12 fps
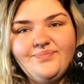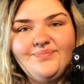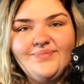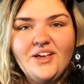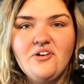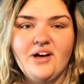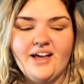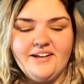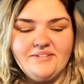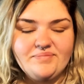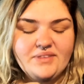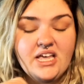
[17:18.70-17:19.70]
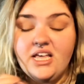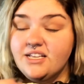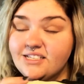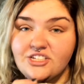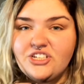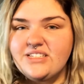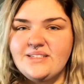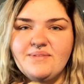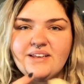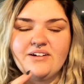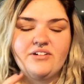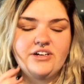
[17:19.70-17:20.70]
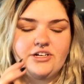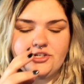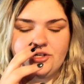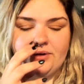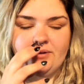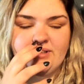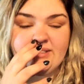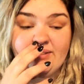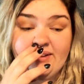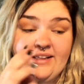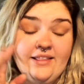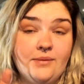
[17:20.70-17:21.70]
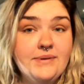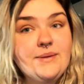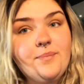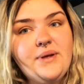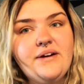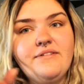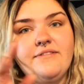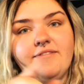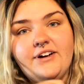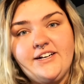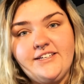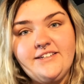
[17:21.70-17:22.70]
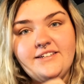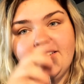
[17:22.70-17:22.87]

Okay. It's just something I wanted to show you, just something I thought was a bit of fun.